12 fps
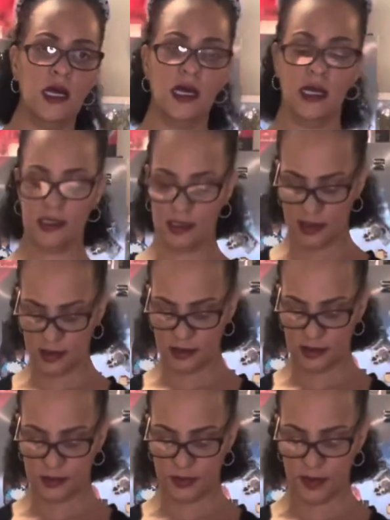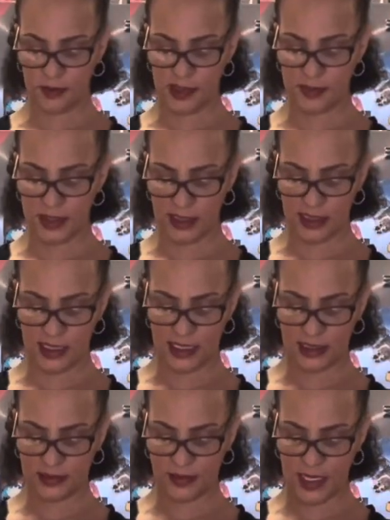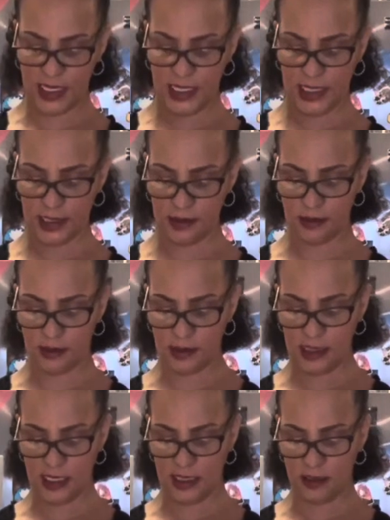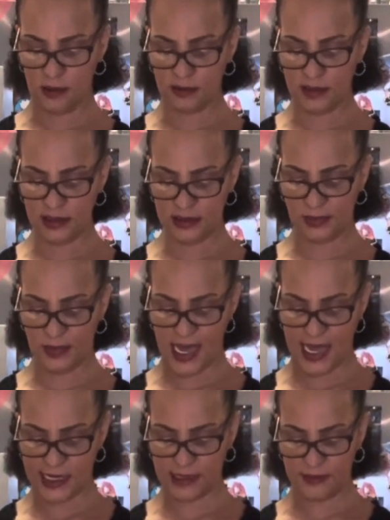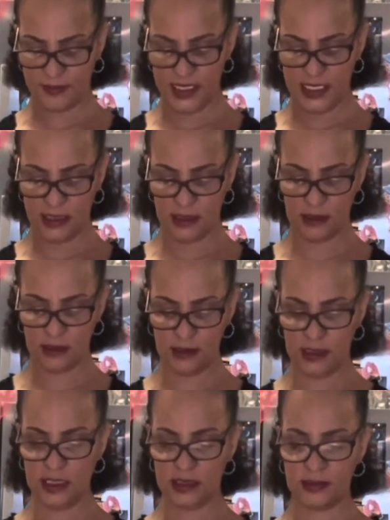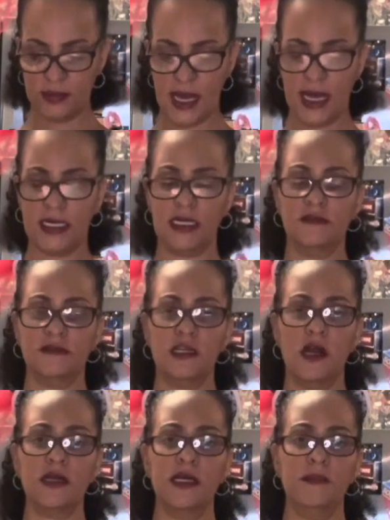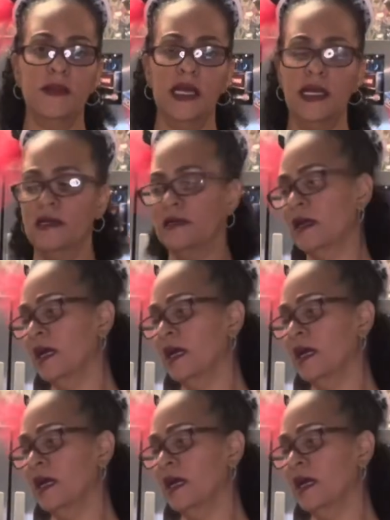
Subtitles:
And I just put them in my glass pan. Now this pack of turkey meat